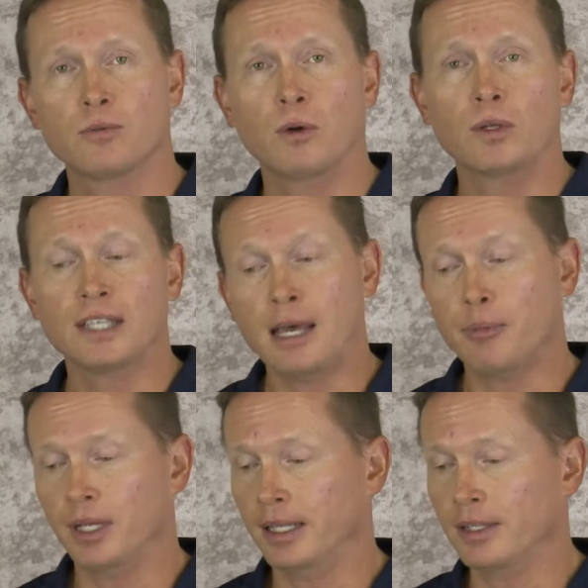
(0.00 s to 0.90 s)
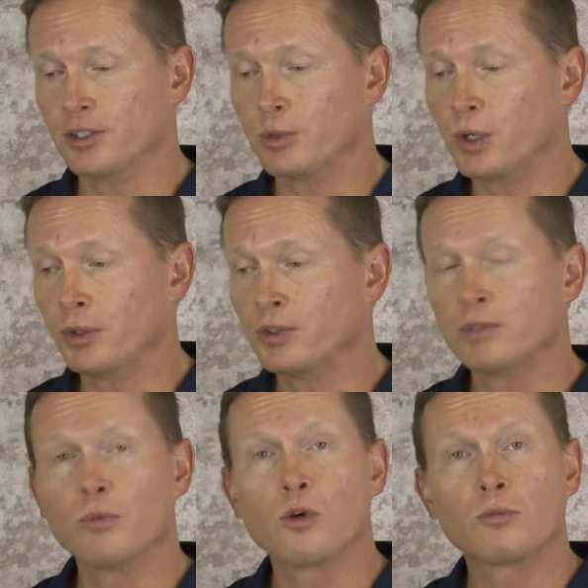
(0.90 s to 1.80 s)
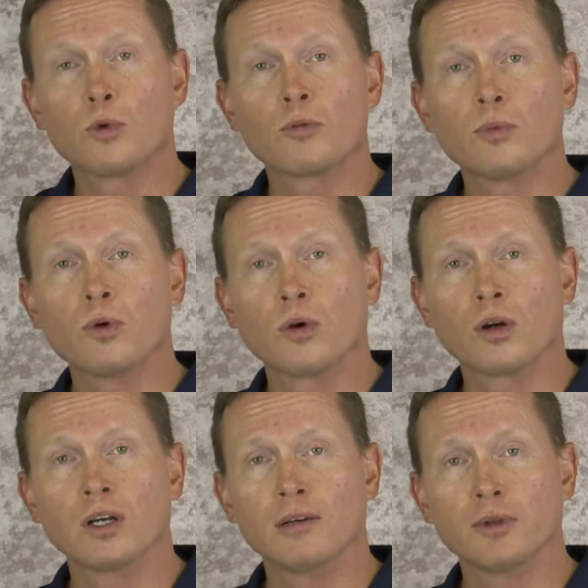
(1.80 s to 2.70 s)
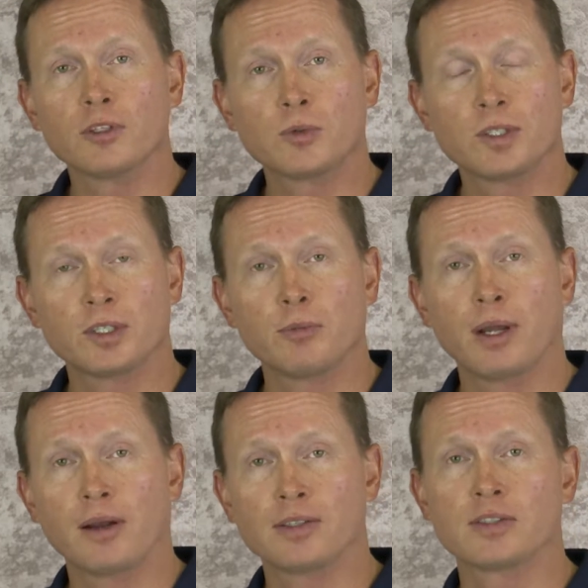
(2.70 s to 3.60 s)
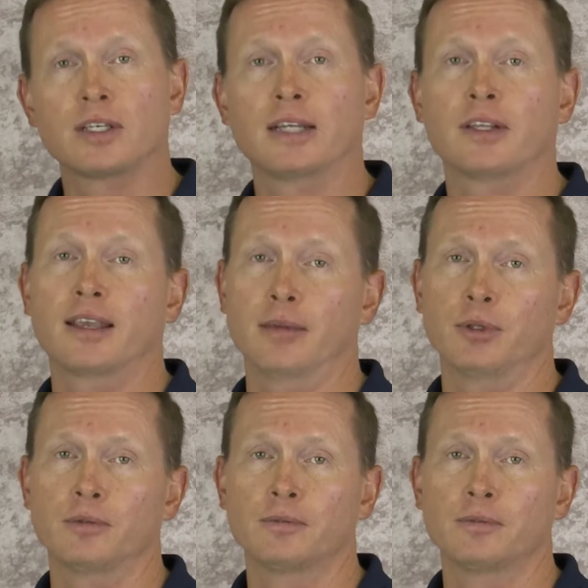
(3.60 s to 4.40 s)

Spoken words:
what was happening is we're using more and more of those twisted pairs inside the cable.